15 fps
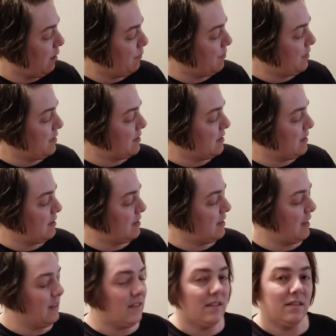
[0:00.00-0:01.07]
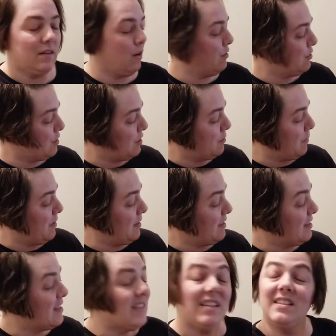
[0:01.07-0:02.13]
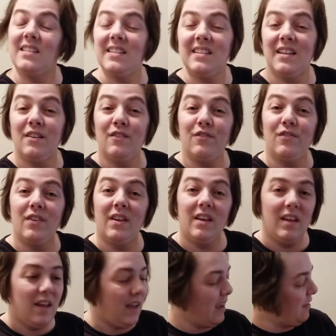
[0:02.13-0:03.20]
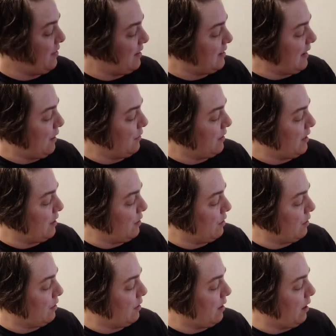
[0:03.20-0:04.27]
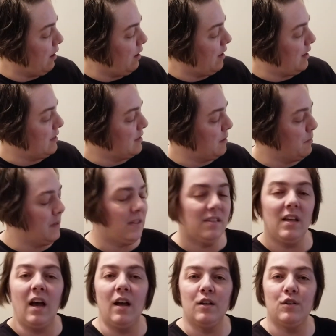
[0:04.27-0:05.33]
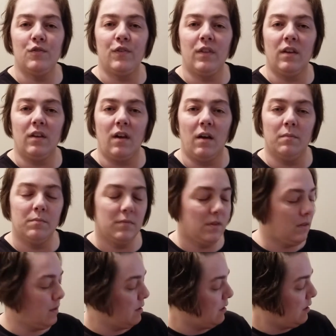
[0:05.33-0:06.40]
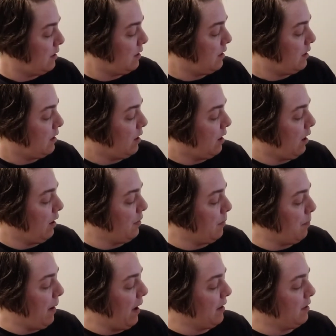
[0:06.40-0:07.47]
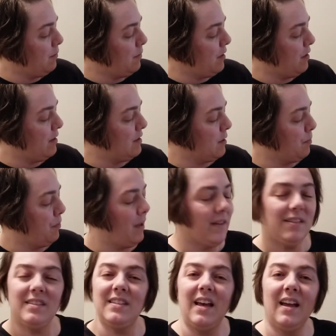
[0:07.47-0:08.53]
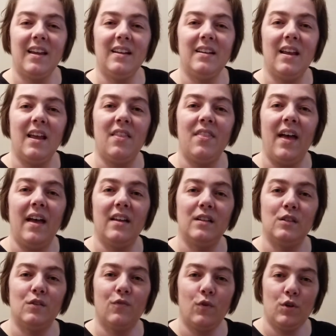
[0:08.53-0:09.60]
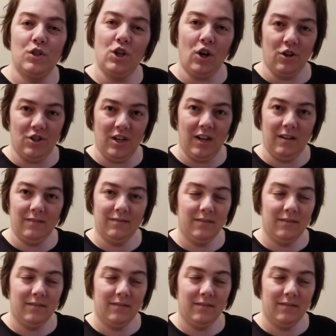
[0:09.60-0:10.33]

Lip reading: This is sensitive. And then down here is a massage for the gums. On the bottom, there is a plus sign, and that is for charging.